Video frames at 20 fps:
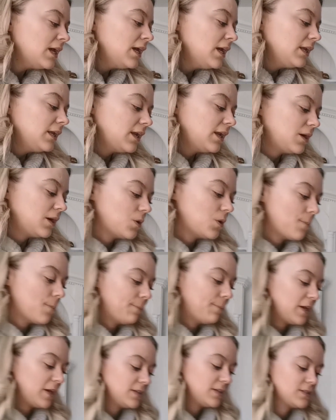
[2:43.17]
Now,
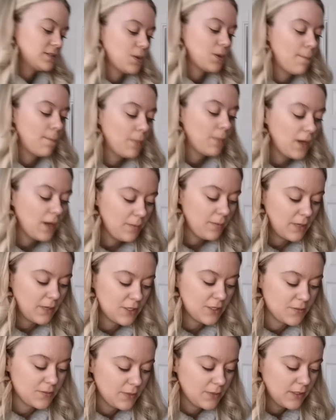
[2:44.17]
based on my
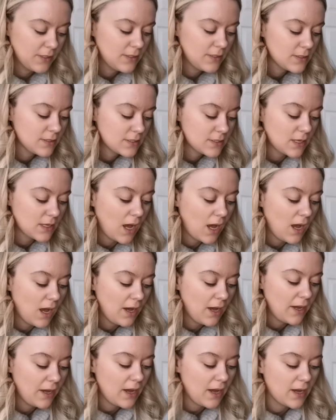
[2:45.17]
measurements,
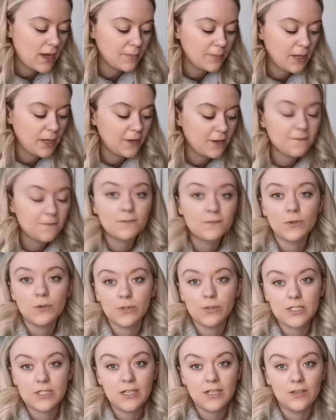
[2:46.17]
I am a
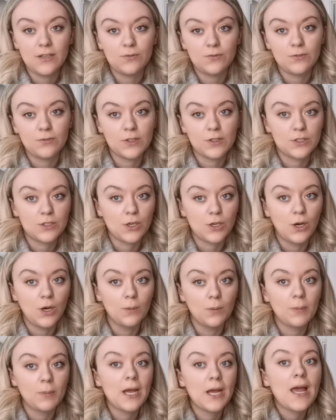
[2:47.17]
14 for the
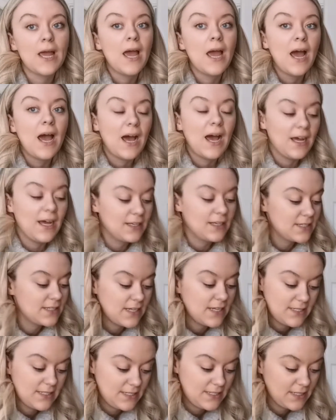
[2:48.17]
top and a
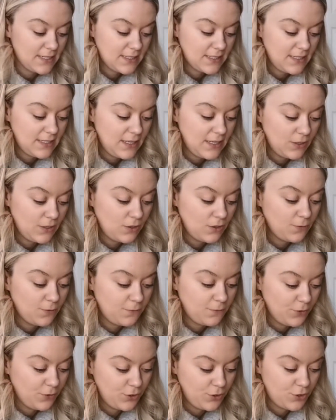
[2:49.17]
16
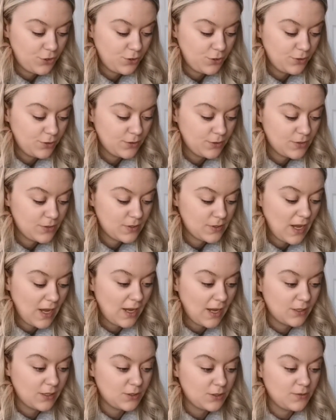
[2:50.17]
for the shorts,
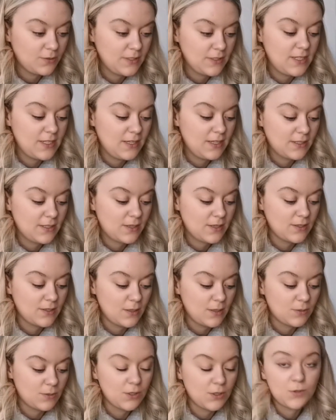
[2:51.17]
and obviously this goes up
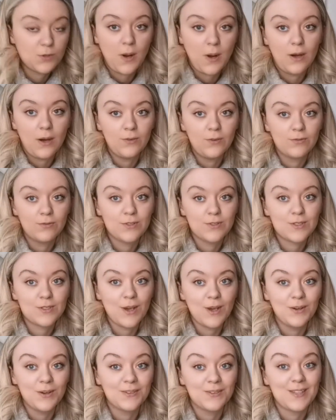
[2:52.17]
to a 12,
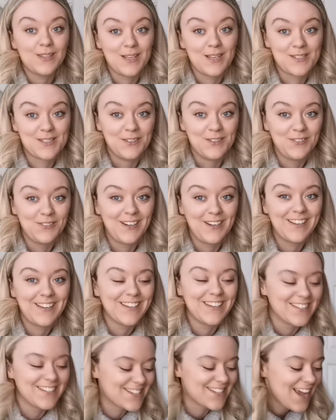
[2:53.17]
so that's not very
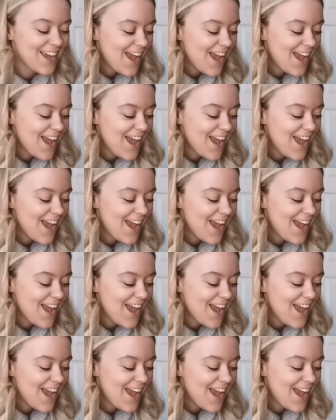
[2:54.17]
good.